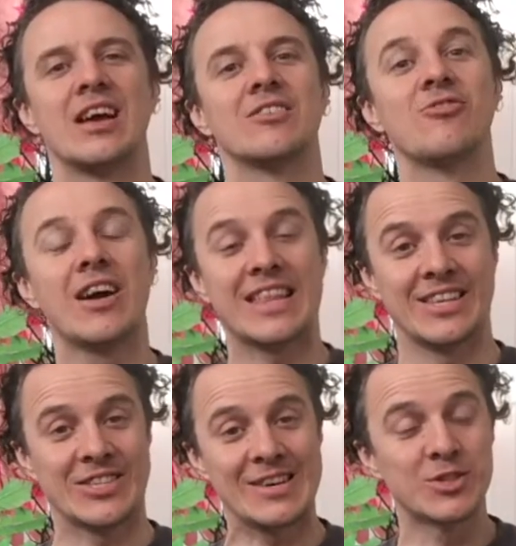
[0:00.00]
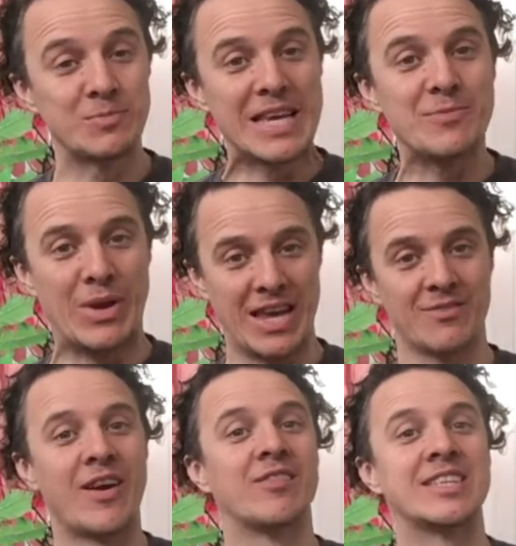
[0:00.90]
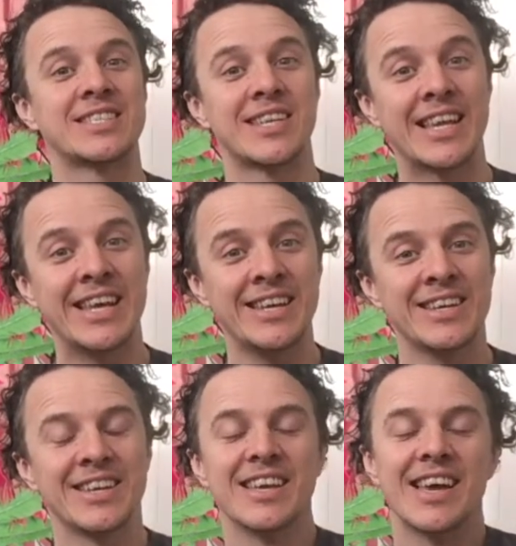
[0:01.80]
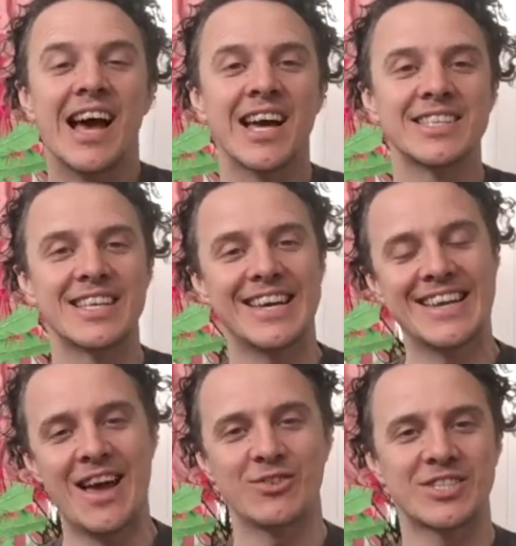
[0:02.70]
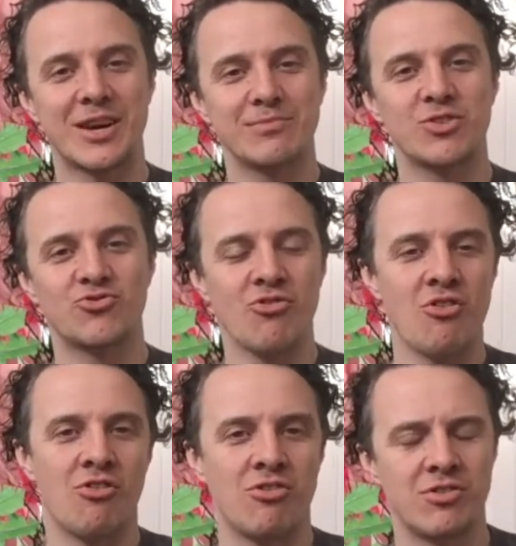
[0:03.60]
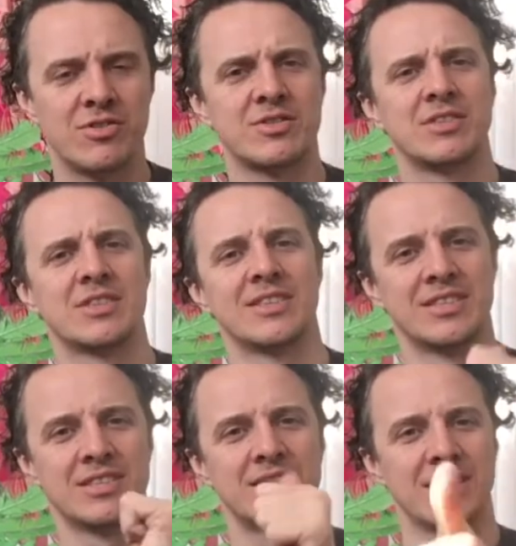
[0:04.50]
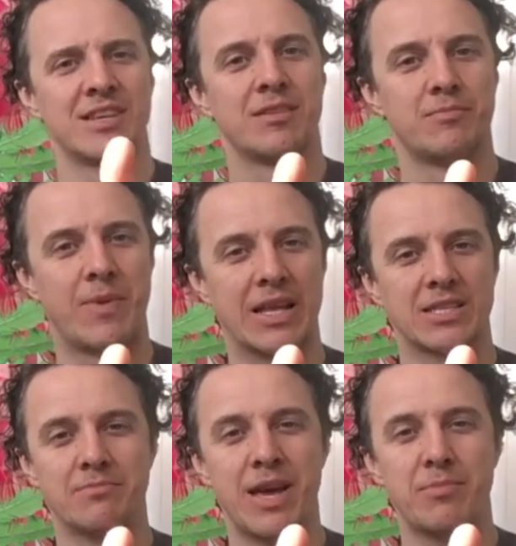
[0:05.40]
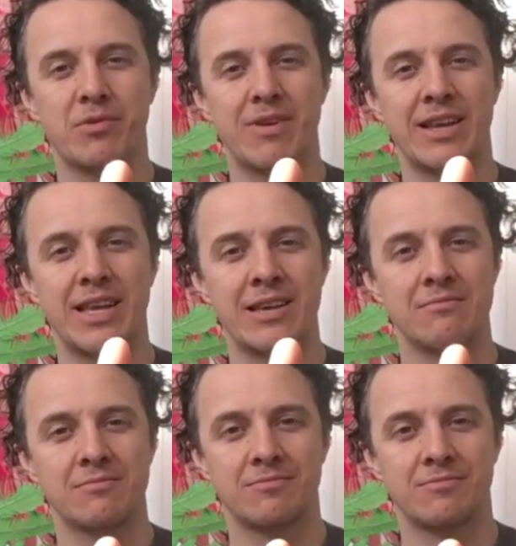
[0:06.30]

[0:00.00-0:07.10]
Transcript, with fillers: Right then, so that was me being very silly, and uh, now it's time to draw. Pens and paper ready.